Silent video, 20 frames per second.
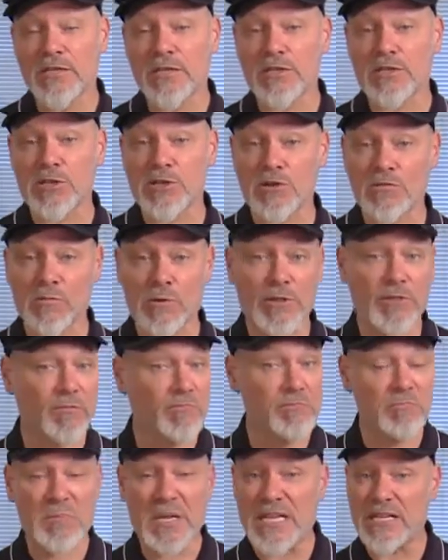to serve with
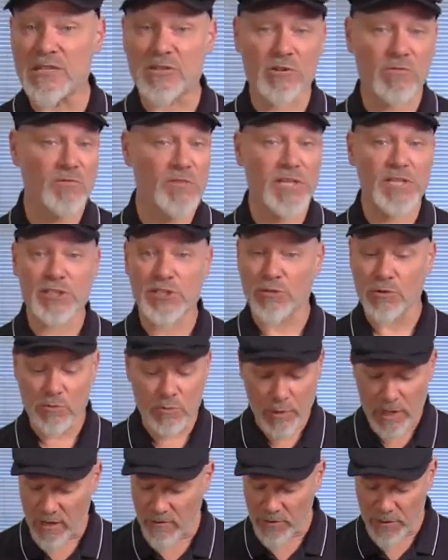meats or fish or
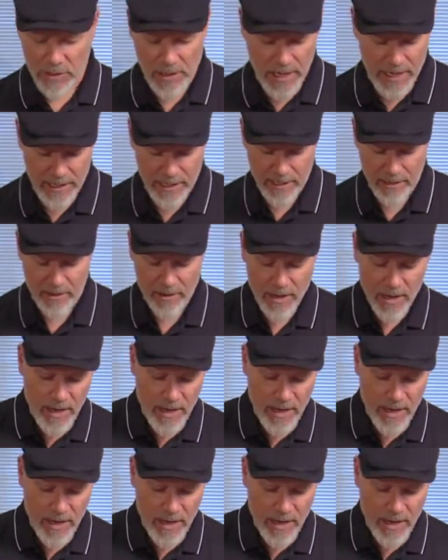whatever you like here.